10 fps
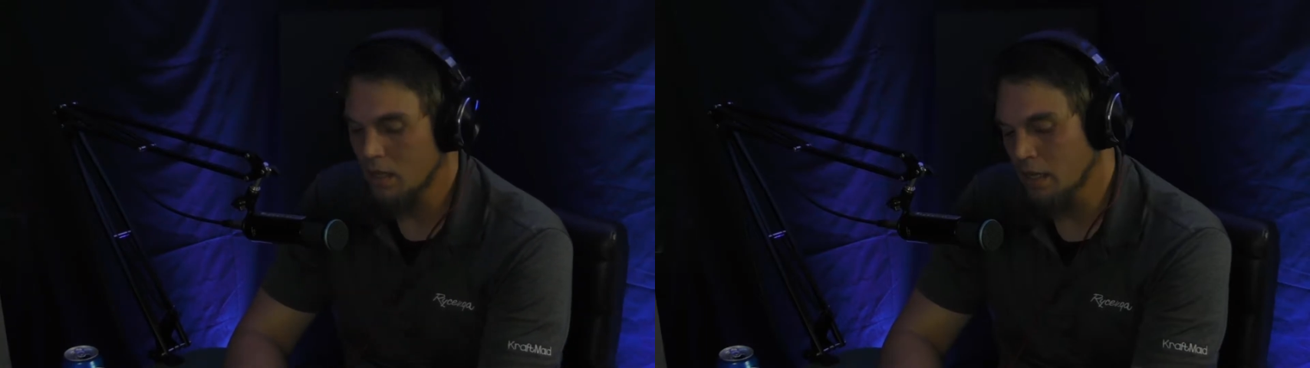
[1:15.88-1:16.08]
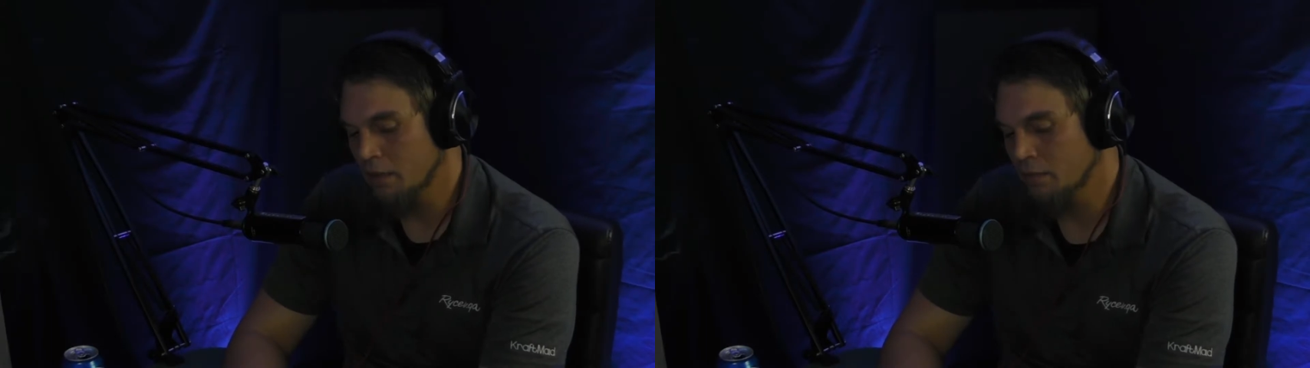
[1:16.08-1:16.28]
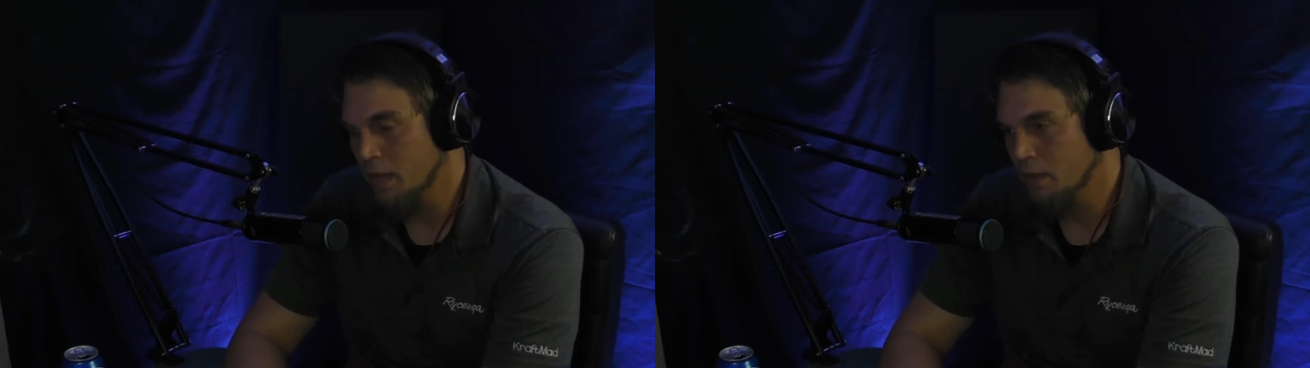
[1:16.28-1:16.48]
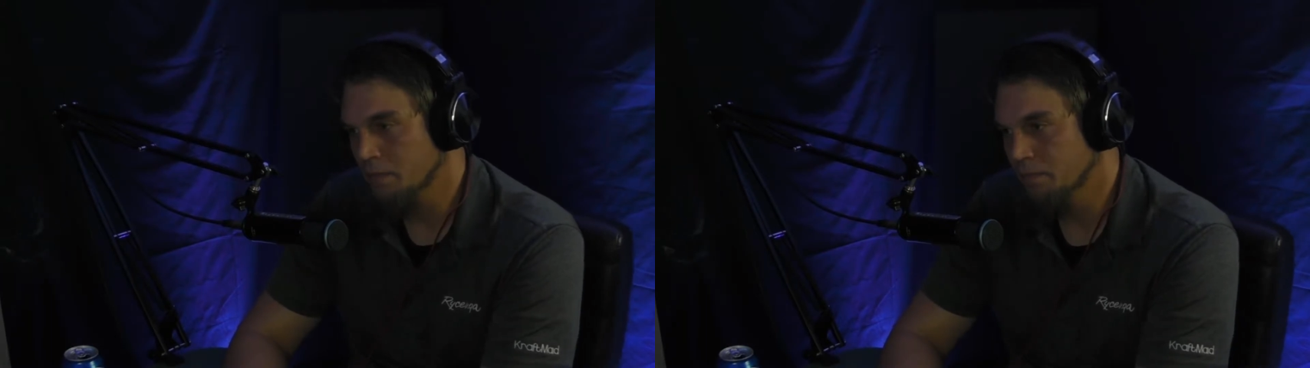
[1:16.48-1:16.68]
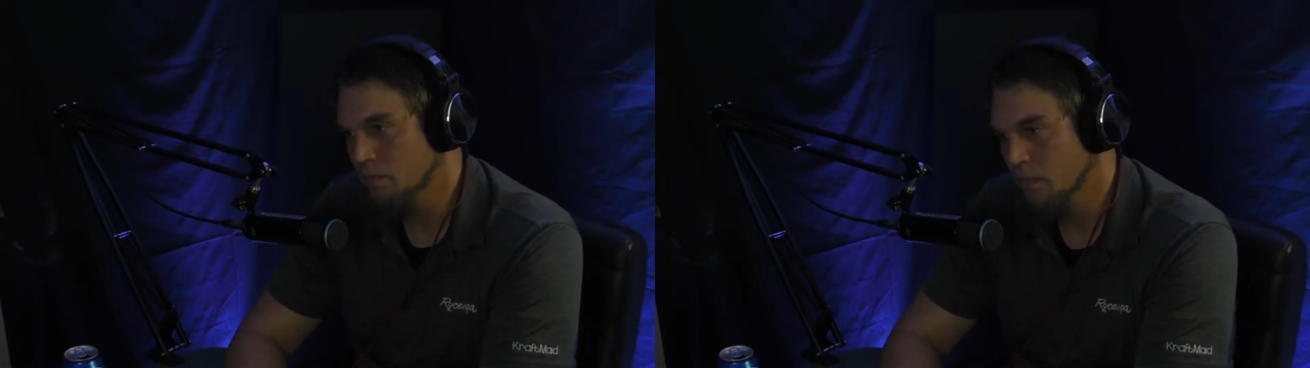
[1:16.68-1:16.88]
if then,
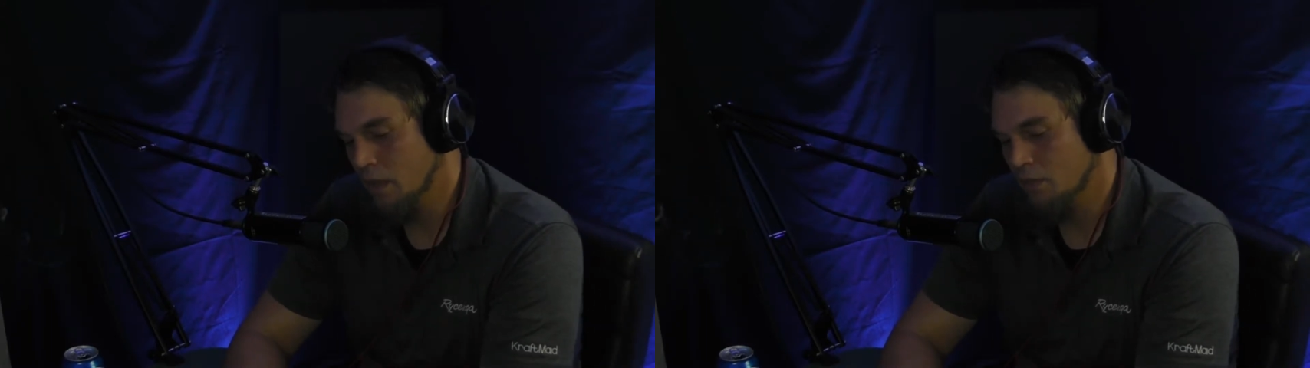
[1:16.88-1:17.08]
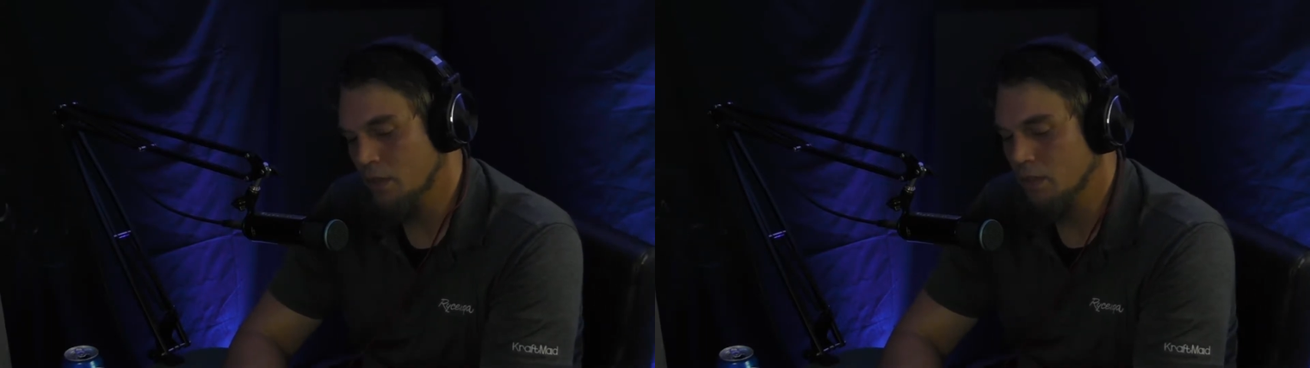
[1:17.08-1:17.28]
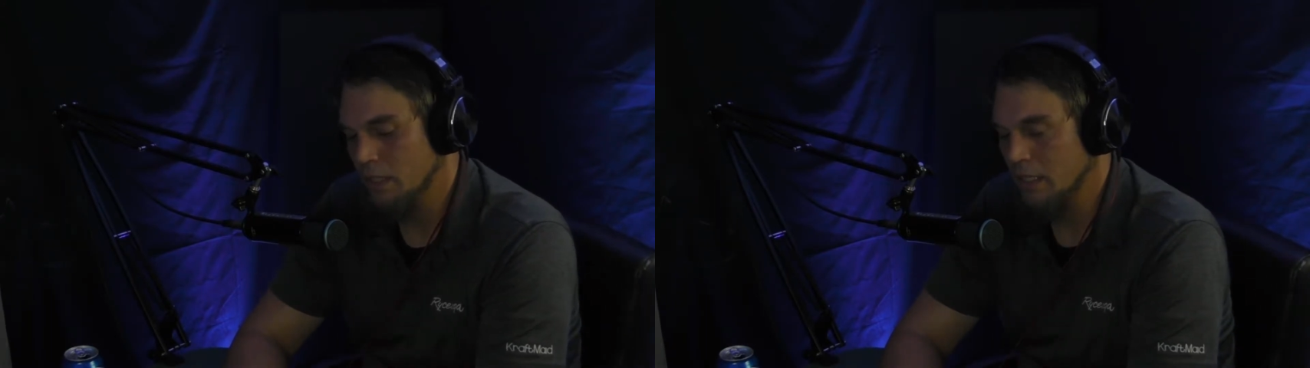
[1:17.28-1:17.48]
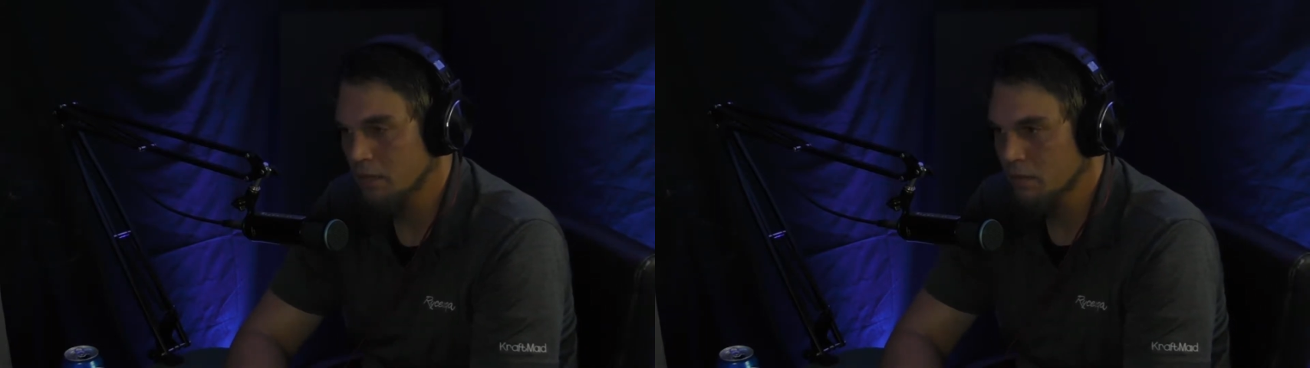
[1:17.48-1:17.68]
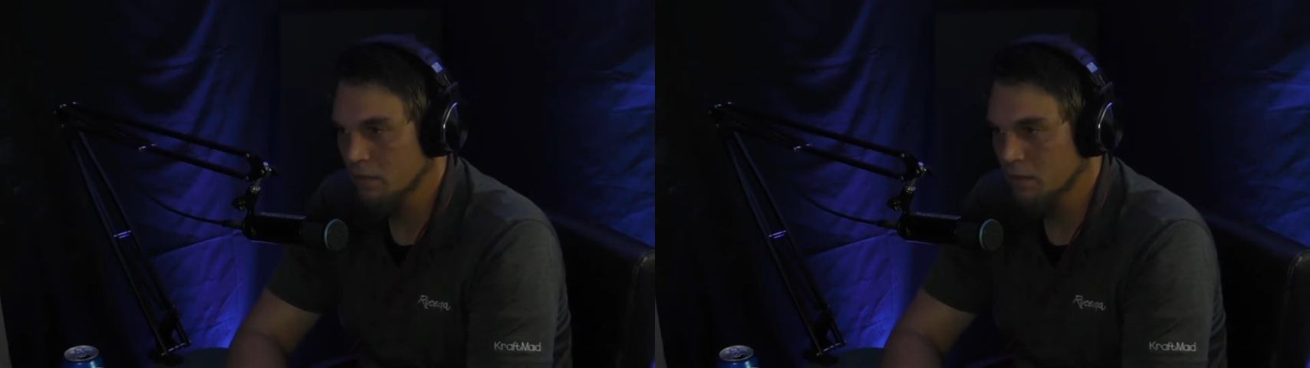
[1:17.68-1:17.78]
if and only if,